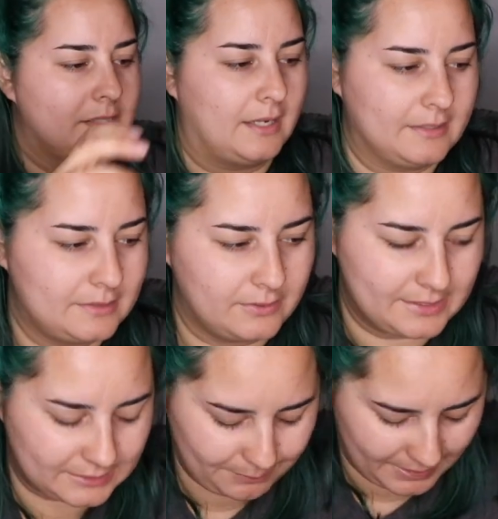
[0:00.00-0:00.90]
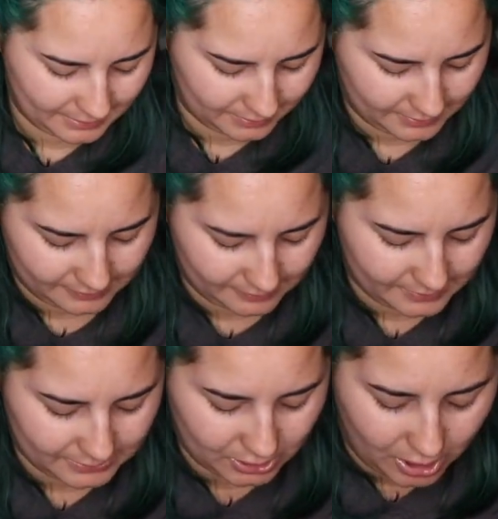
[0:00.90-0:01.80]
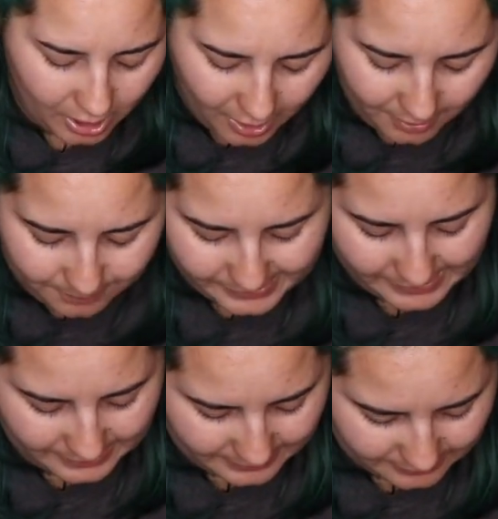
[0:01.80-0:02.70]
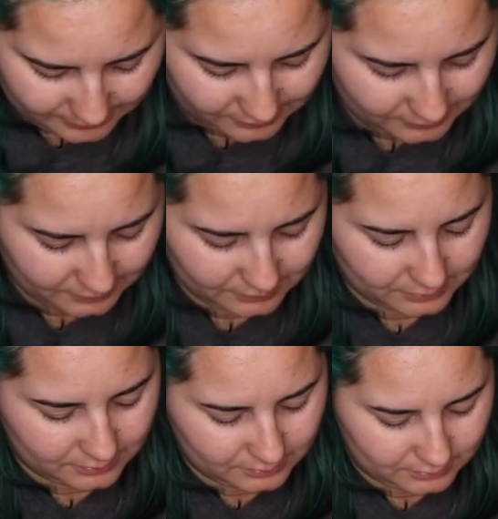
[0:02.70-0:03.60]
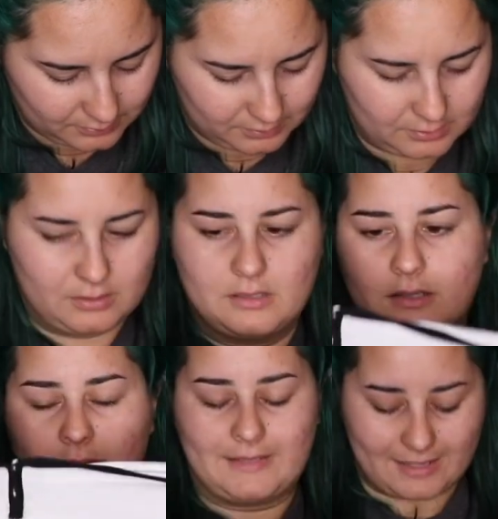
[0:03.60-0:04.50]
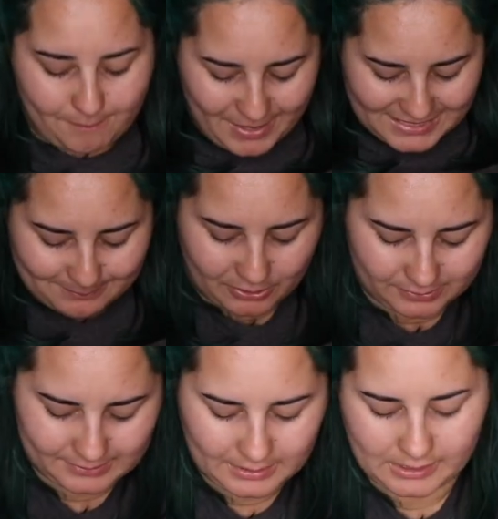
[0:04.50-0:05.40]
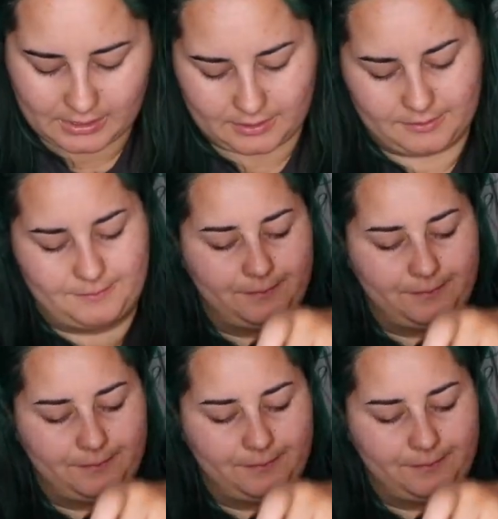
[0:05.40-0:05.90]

the so that's the pant, and then the top is like a baseball tee, and